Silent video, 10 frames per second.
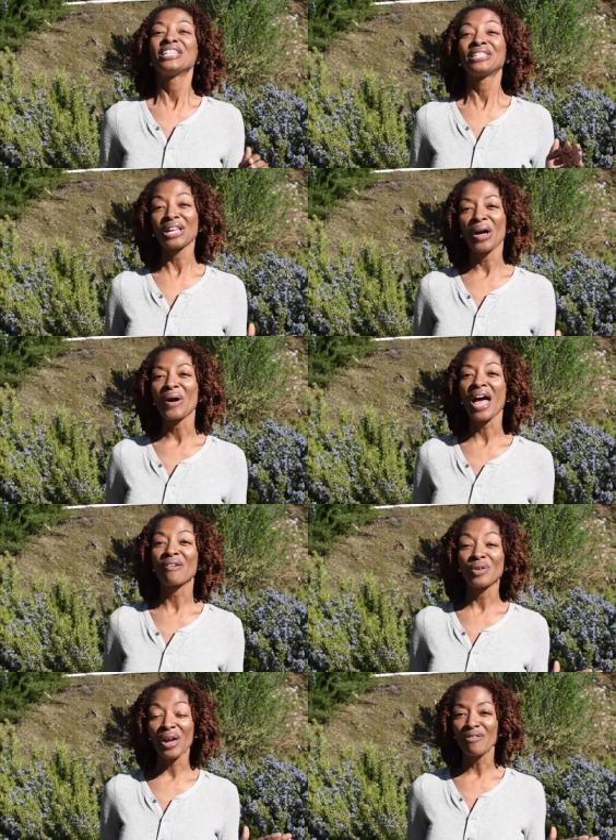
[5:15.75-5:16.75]
So,
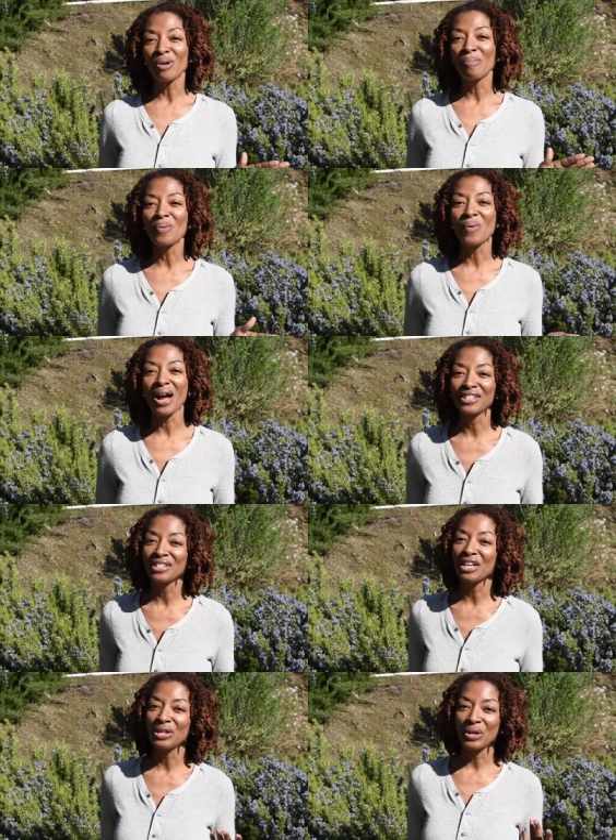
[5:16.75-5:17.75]
have you ever been
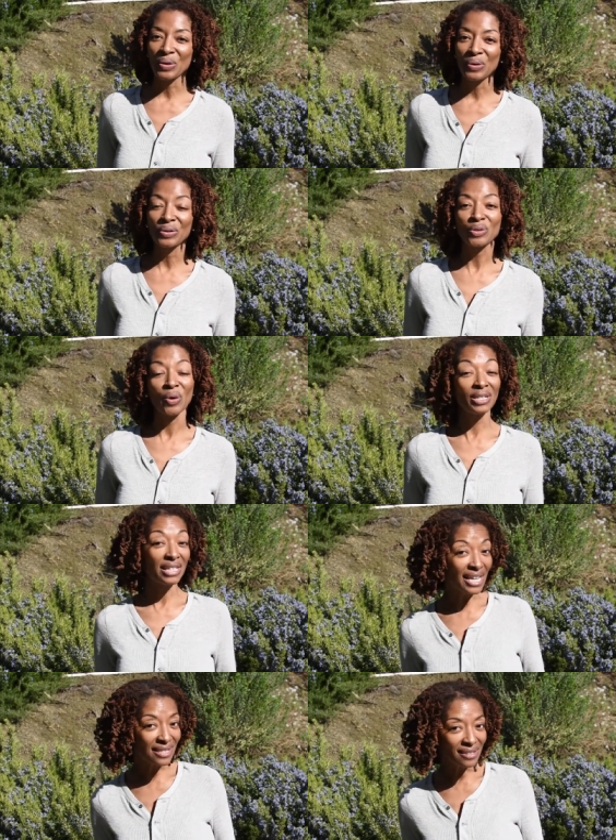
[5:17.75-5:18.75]
watching the news or
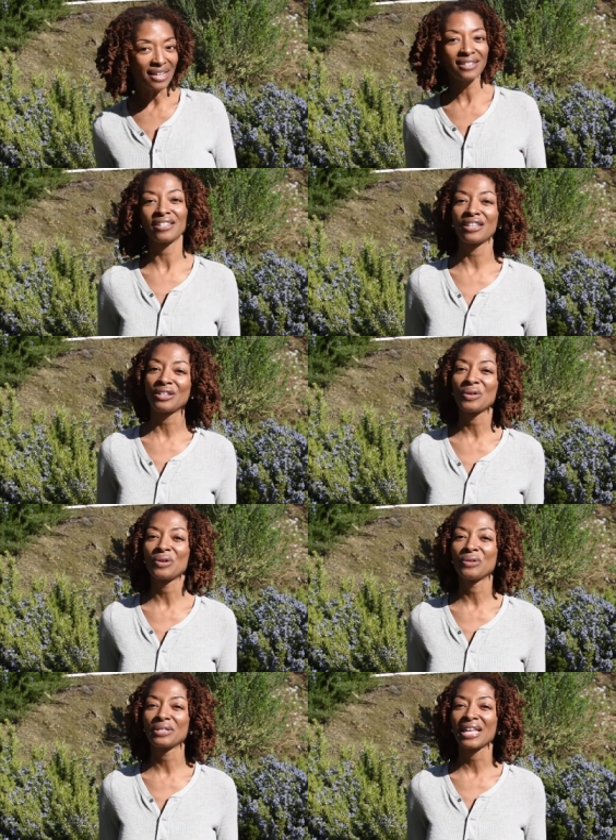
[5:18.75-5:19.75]
listening to the
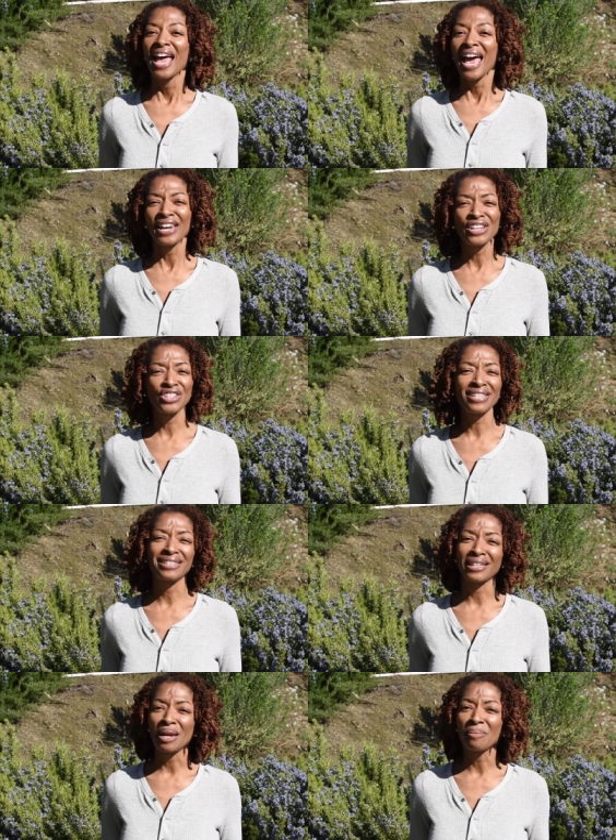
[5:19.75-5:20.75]
news and it
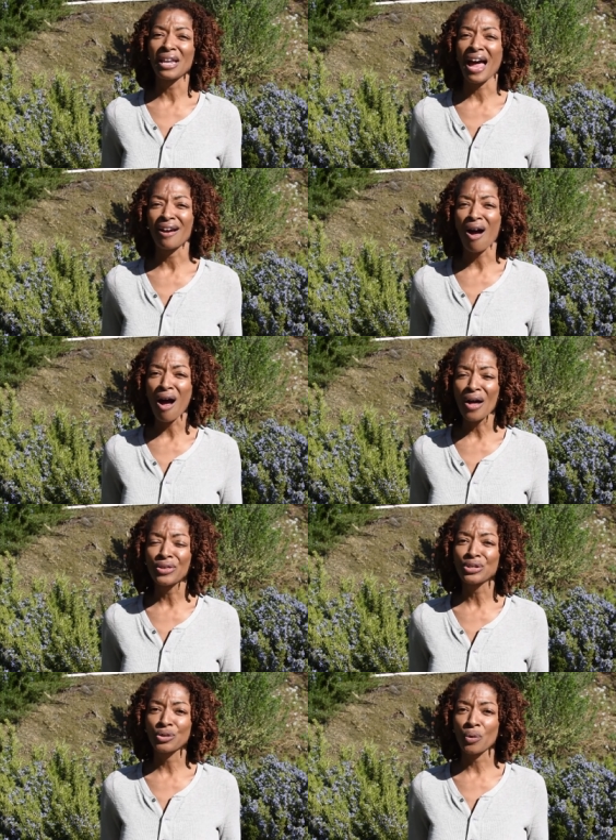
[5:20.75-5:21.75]
just seemed like all
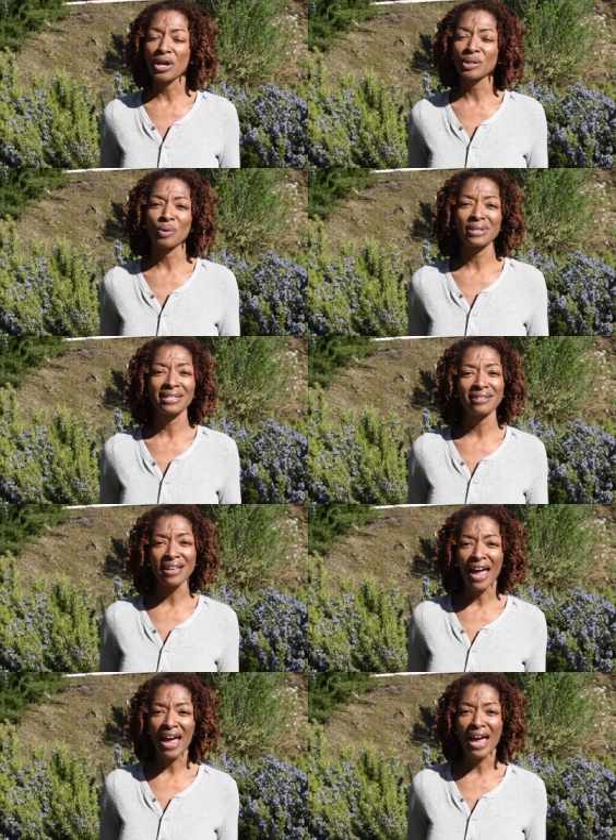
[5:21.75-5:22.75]
the stories were
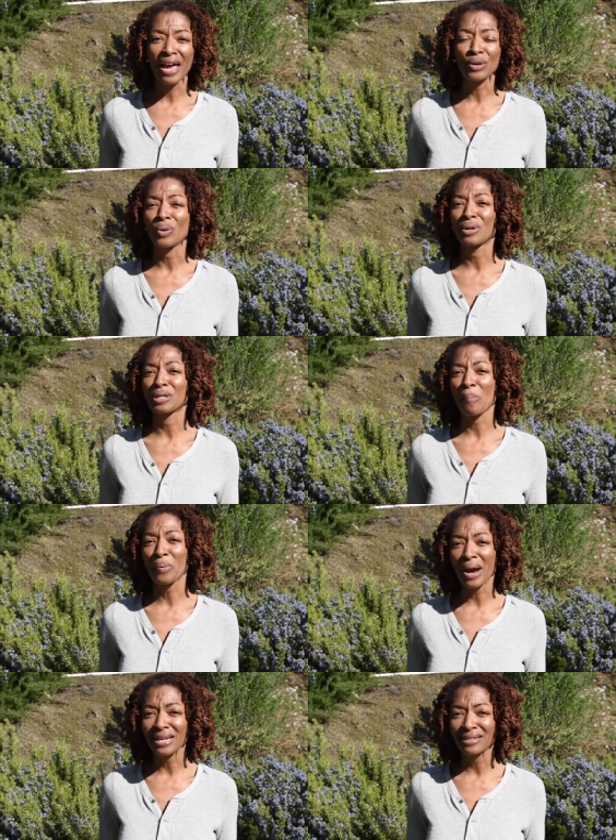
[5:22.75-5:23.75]
sad or
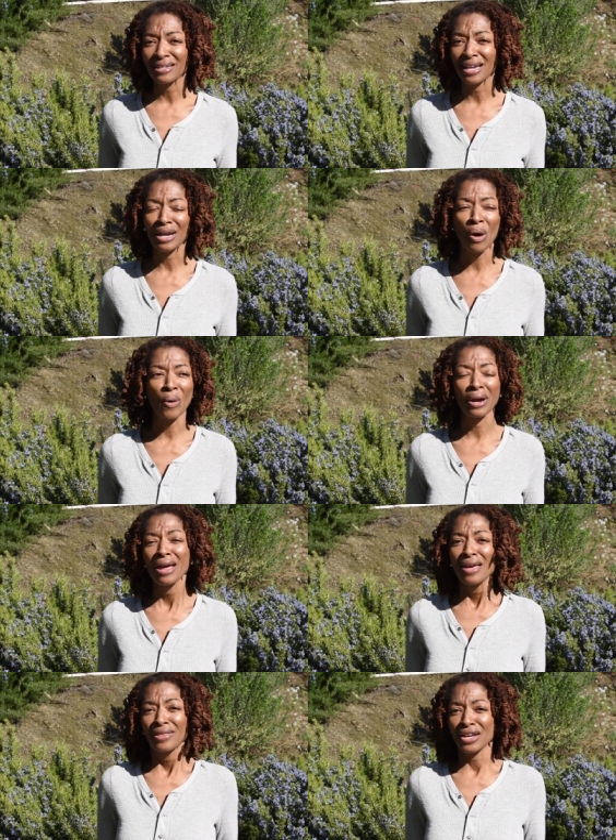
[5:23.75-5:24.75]
depressing or
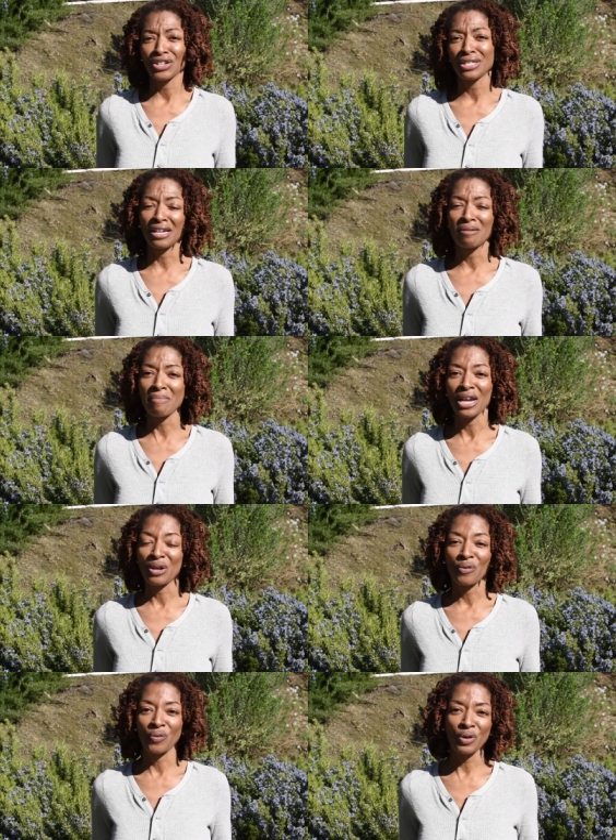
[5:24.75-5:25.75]
they just didn't
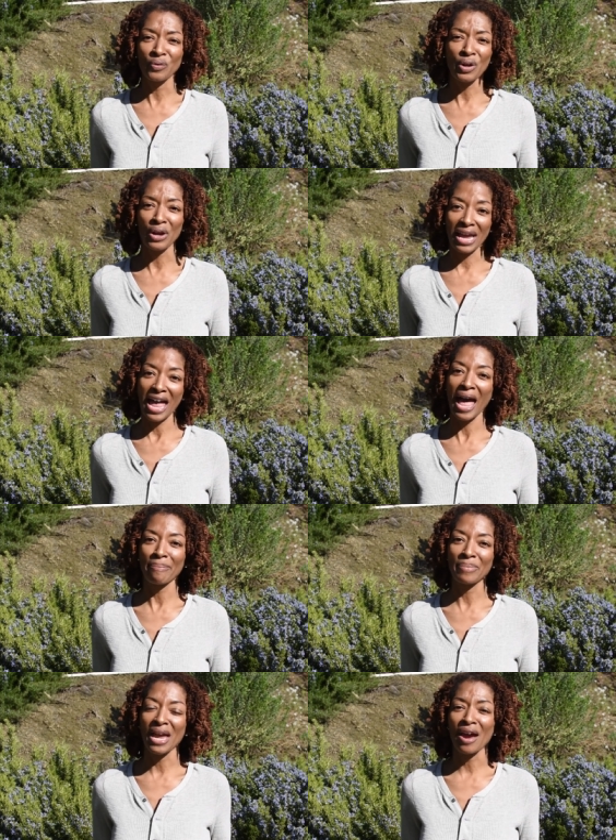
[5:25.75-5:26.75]
make you feel very
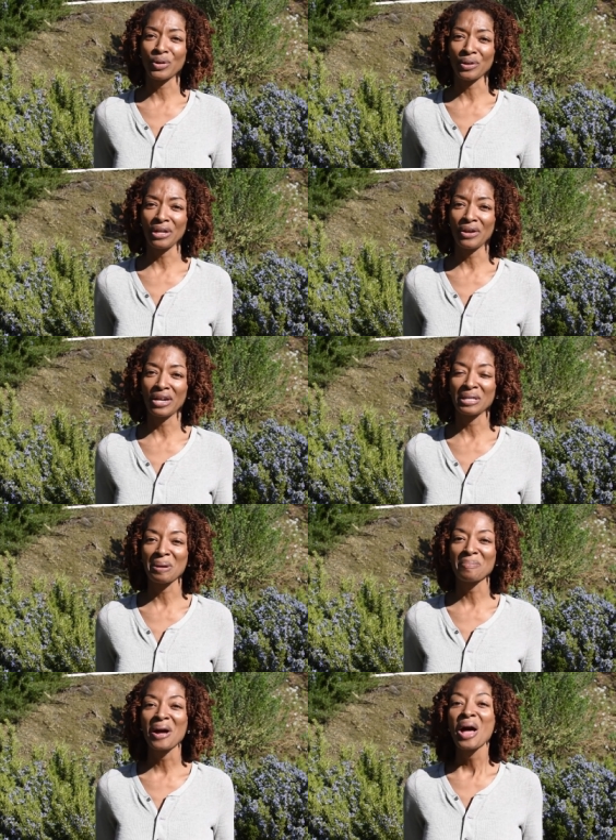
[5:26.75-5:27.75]
happy after hearing them?